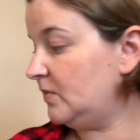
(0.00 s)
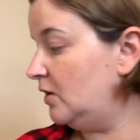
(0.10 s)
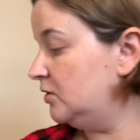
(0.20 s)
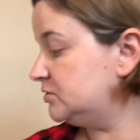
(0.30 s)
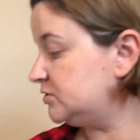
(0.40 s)

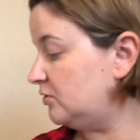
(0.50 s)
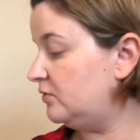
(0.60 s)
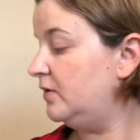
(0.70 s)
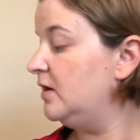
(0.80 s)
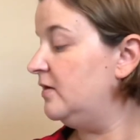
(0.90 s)

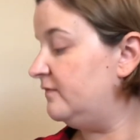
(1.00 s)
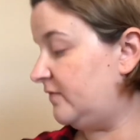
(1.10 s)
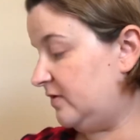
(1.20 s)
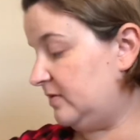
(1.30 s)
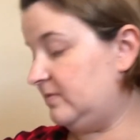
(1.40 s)
Also
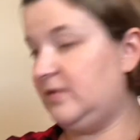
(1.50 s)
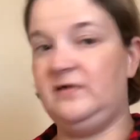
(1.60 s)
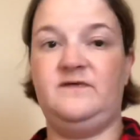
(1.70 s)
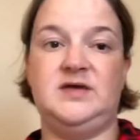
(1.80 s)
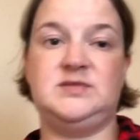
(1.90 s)
from
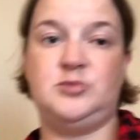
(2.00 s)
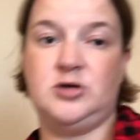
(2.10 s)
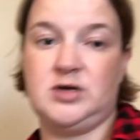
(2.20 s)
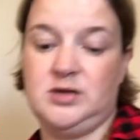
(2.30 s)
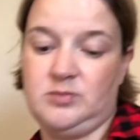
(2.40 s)

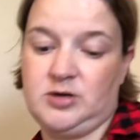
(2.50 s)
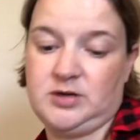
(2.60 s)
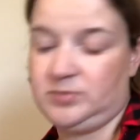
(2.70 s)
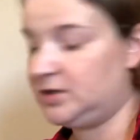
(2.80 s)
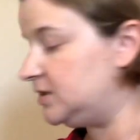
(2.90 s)
Facebook
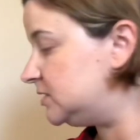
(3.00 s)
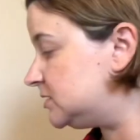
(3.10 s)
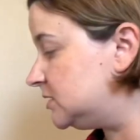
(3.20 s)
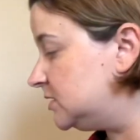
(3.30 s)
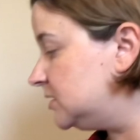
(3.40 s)

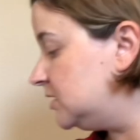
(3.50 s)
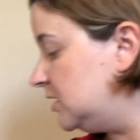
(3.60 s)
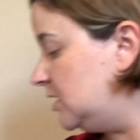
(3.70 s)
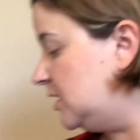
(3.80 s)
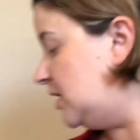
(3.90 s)
Marketplace,
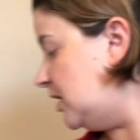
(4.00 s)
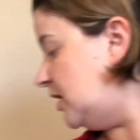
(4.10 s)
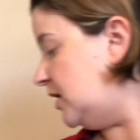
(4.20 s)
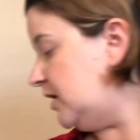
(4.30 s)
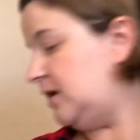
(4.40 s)

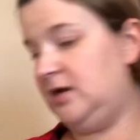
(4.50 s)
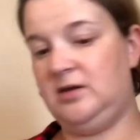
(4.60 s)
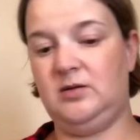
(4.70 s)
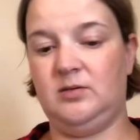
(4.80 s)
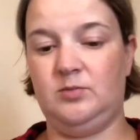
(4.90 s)

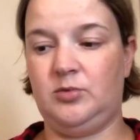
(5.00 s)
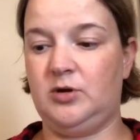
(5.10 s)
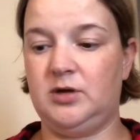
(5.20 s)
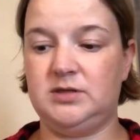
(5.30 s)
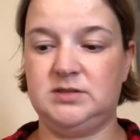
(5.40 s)
I
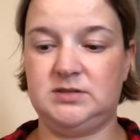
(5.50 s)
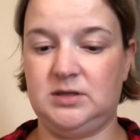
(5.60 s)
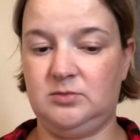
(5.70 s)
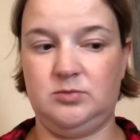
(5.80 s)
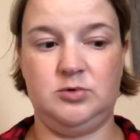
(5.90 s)
bought
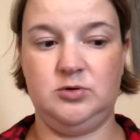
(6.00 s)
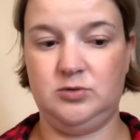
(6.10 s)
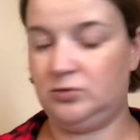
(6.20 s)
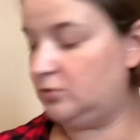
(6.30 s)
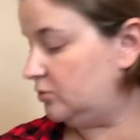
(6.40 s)
some
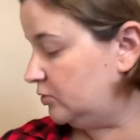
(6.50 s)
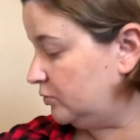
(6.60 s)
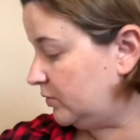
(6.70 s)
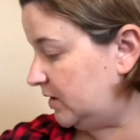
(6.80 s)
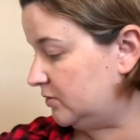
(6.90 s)
old
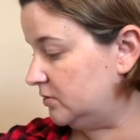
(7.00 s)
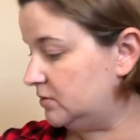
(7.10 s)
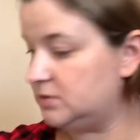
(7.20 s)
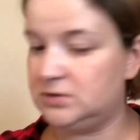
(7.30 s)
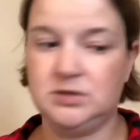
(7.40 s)

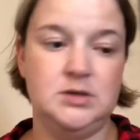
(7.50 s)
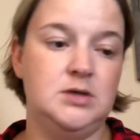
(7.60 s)
graters.